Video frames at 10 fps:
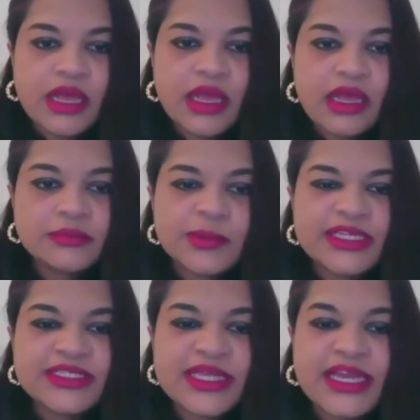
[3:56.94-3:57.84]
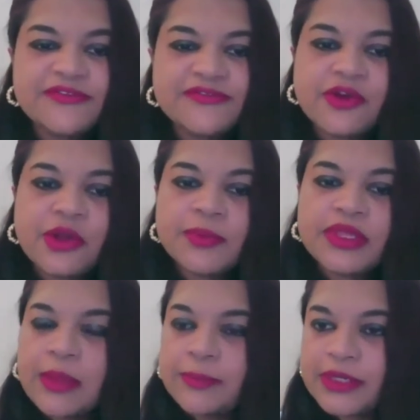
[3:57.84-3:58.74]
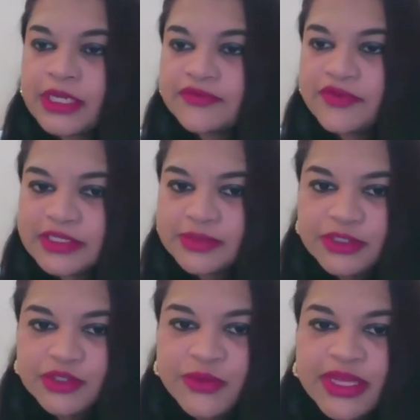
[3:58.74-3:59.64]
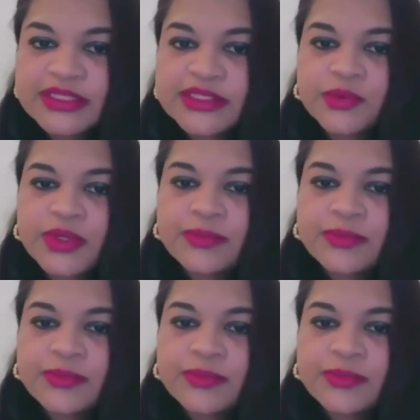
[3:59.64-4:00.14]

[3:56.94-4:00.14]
Aside from company investment trends, we